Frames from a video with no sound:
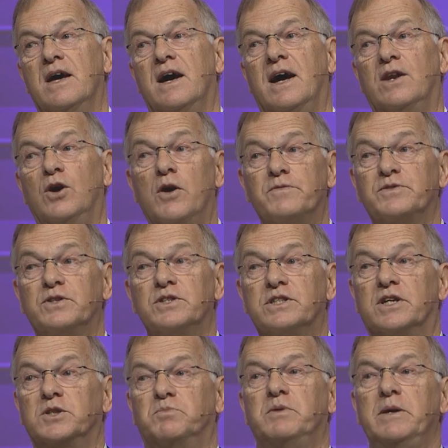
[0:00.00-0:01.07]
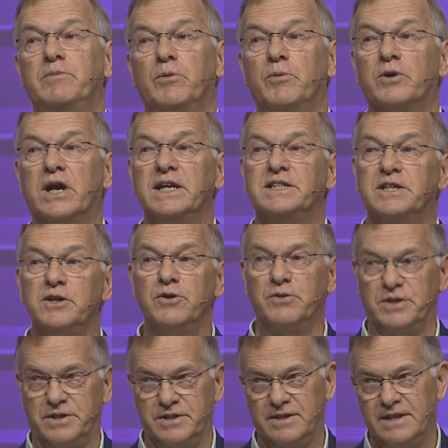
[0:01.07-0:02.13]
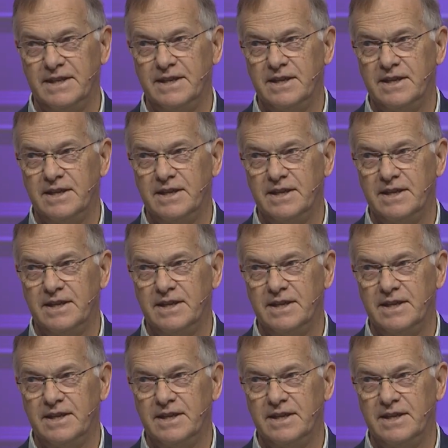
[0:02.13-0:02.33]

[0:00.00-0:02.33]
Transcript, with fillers: And often such people were itinerant.